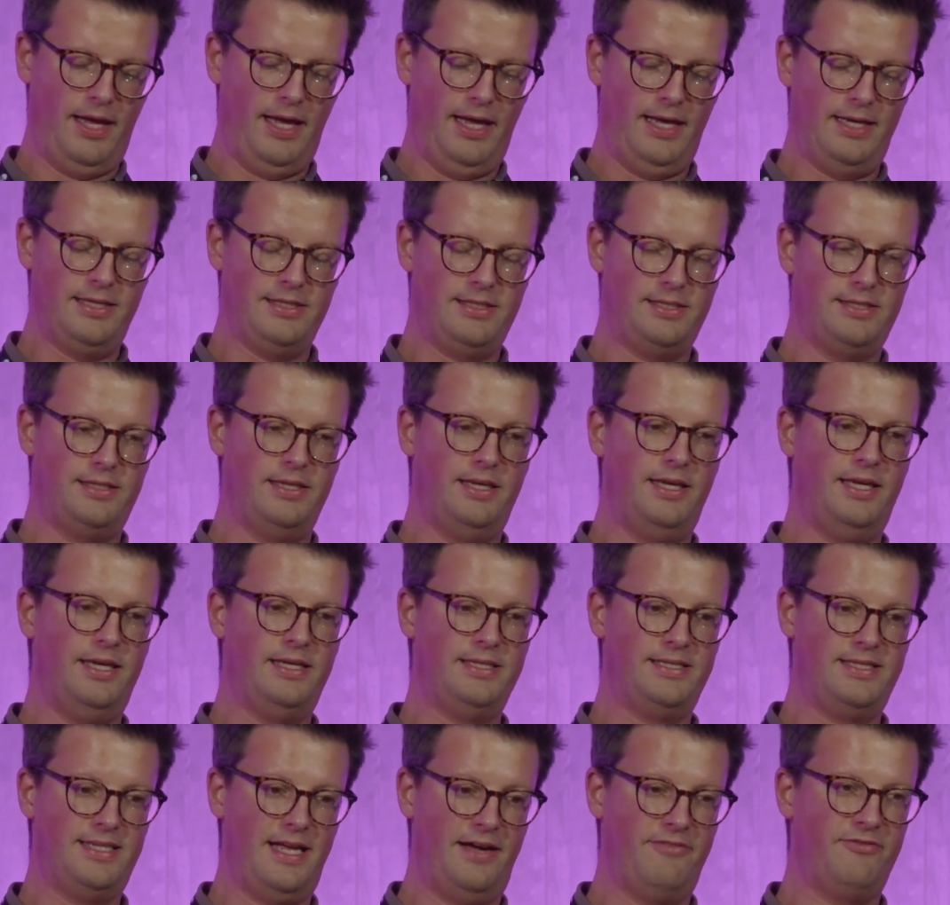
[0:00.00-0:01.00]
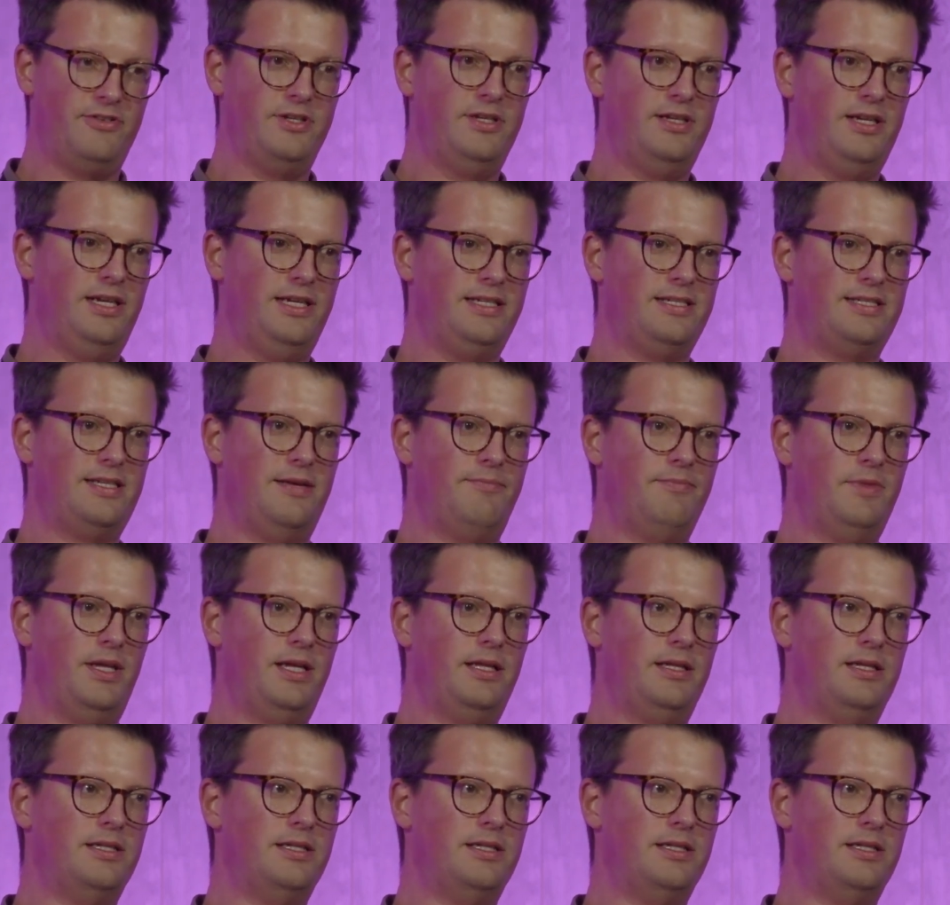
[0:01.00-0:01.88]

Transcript: is definitely something